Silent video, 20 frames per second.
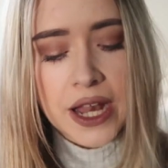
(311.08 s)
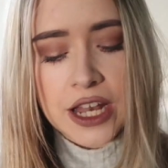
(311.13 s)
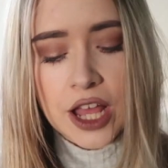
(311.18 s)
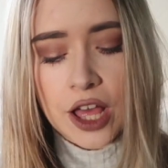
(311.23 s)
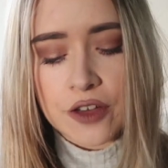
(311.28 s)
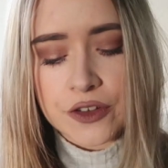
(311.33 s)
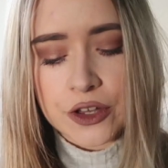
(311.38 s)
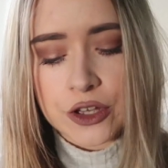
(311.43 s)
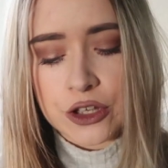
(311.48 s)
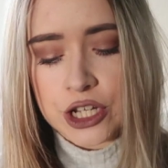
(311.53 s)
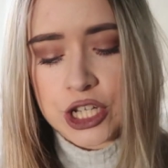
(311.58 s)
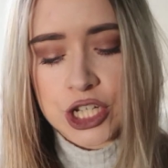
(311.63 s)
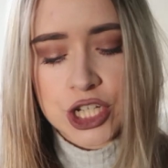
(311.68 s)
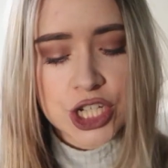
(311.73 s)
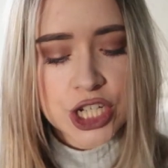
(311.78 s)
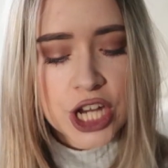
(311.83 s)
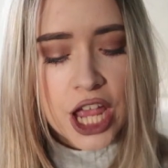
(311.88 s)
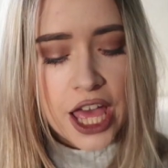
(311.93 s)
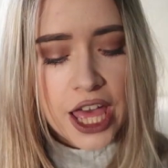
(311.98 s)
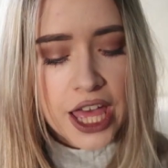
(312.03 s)
I love a good
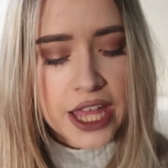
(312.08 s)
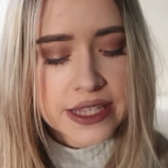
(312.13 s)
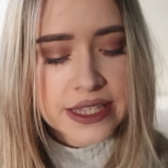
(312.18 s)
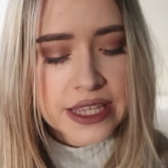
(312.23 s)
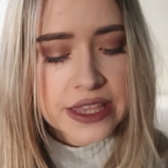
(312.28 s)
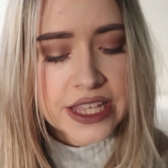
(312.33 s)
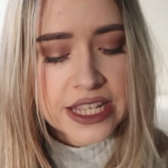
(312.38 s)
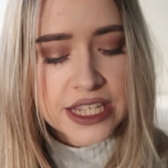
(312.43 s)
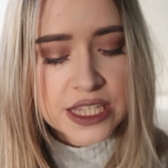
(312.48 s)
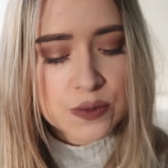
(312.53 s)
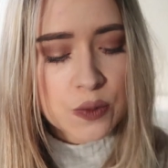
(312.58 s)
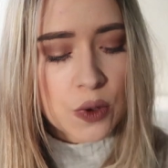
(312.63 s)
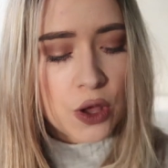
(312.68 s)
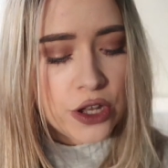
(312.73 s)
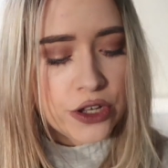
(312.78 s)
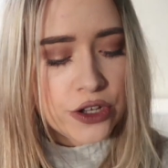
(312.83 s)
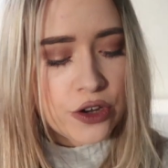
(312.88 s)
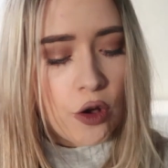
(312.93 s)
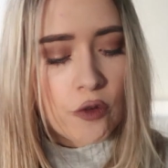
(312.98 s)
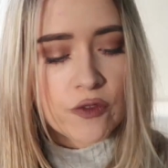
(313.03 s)
shirt. This
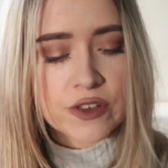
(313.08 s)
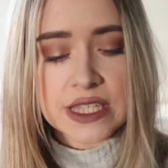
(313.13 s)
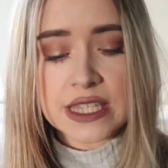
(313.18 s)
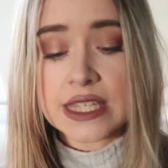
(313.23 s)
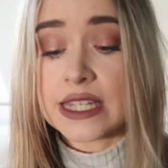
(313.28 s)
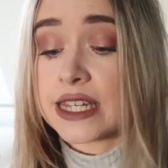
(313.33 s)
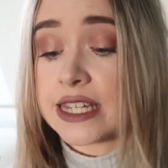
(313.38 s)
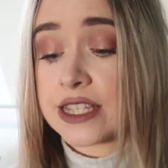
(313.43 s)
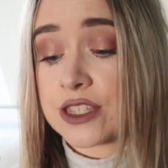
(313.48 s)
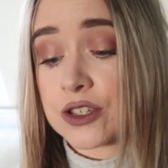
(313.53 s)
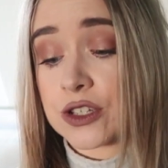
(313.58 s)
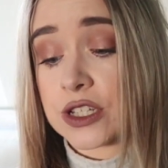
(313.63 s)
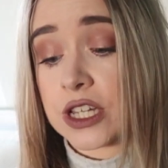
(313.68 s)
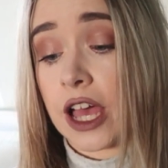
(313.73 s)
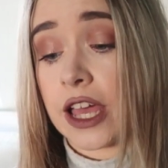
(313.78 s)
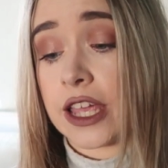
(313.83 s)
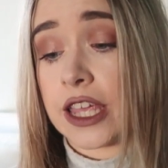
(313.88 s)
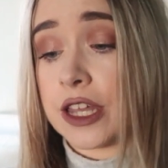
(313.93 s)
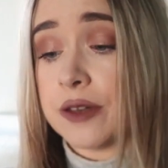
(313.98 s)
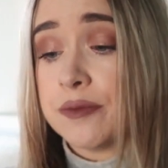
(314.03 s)
one obviously needs a good
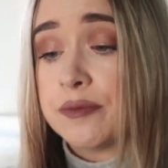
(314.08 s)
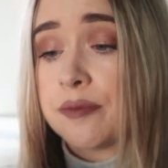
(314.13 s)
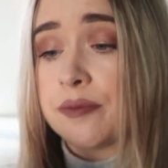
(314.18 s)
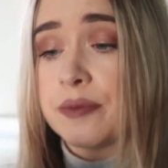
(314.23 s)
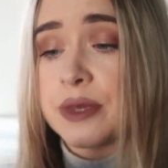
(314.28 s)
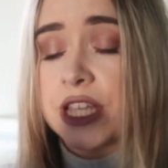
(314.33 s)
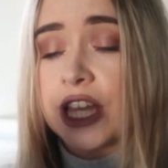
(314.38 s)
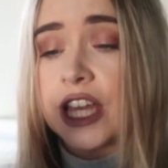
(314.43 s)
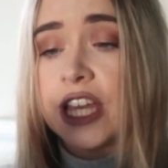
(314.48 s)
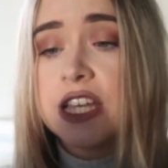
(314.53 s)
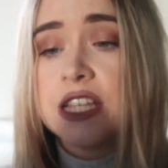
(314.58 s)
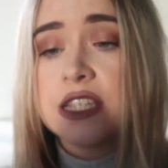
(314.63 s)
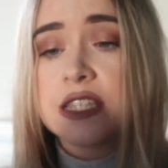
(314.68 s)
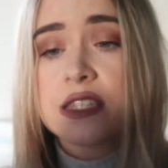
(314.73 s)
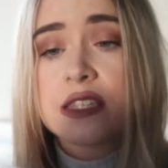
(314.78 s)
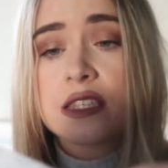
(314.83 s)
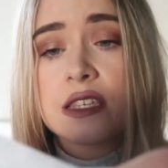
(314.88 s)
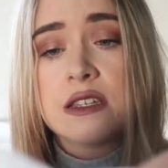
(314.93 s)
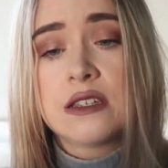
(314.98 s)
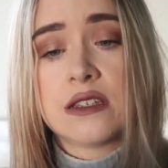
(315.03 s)
iron,
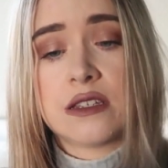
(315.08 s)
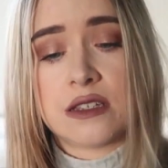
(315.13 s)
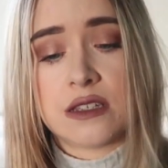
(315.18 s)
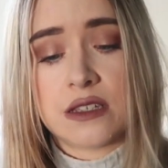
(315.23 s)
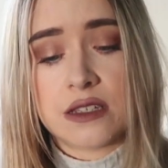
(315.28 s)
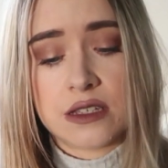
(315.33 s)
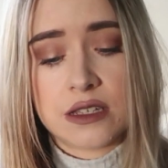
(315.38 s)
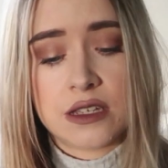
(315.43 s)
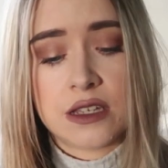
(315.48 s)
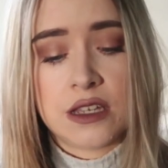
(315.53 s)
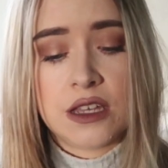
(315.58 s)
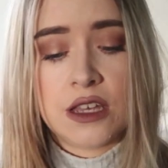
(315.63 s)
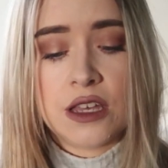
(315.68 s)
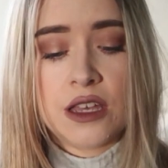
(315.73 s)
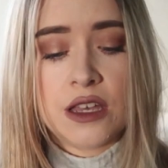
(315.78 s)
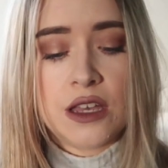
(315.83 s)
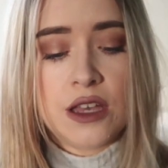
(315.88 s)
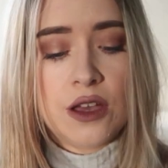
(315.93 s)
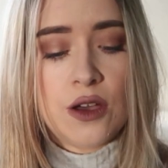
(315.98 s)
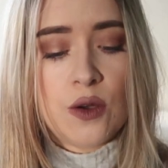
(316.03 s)
because
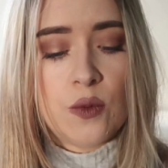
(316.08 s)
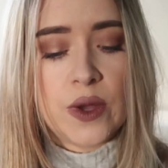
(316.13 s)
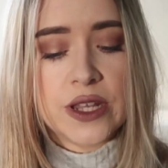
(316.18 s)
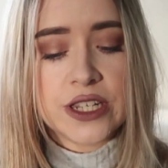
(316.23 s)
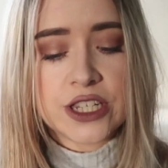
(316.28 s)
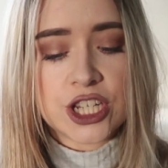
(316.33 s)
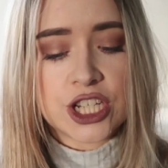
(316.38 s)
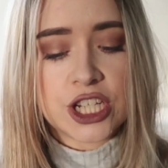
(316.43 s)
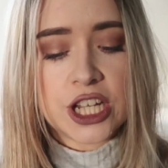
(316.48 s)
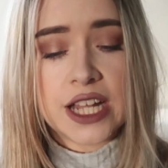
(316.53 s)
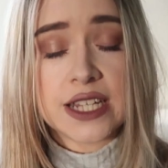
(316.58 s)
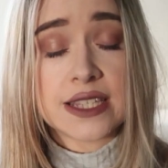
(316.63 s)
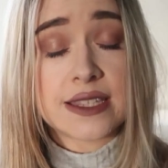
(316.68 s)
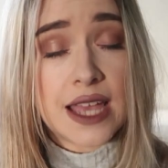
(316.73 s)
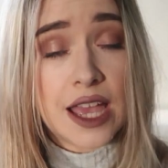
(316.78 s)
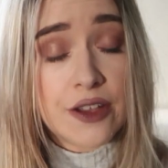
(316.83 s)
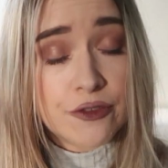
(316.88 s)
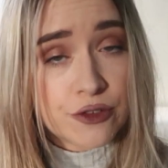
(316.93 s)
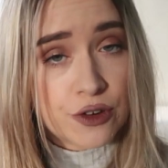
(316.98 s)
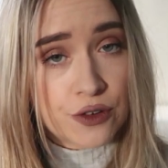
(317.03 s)
when do
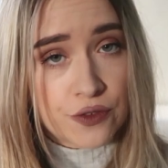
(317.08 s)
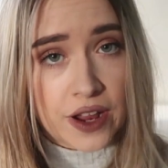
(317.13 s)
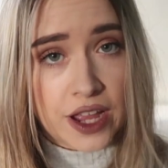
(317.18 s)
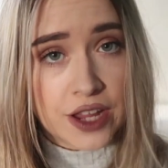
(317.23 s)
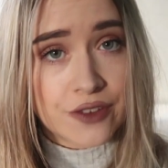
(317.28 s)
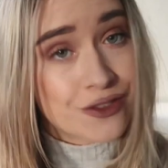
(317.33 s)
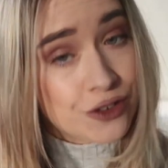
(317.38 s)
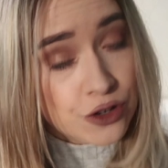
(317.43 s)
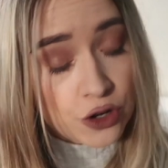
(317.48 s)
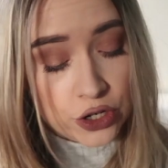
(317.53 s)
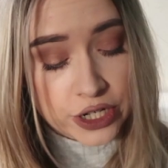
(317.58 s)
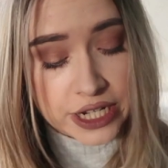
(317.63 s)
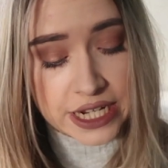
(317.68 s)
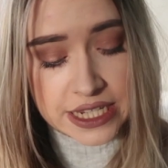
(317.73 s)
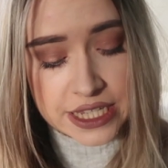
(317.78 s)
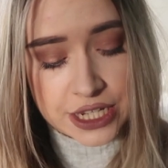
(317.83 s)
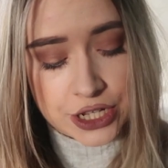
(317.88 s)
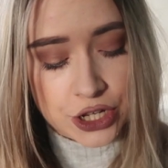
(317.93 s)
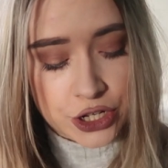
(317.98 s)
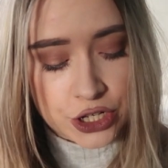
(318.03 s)
shirts ever arrive not
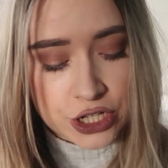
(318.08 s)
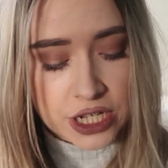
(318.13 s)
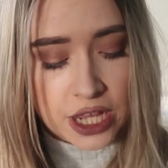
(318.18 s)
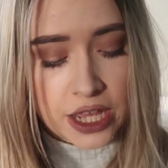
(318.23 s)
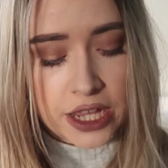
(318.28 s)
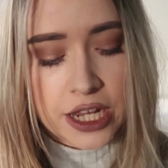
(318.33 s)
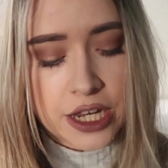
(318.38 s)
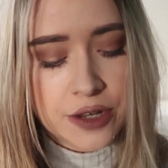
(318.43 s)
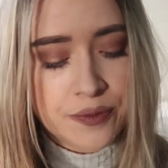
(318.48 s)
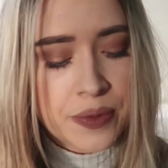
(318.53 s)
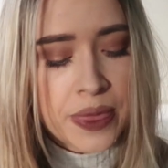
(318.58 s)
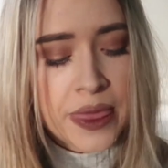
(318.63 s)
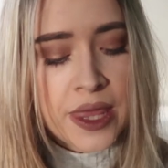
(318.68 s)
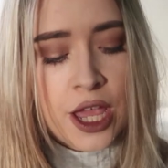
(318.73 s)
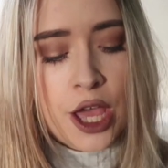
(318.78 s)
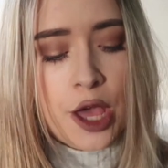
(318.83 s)
needing a good iron?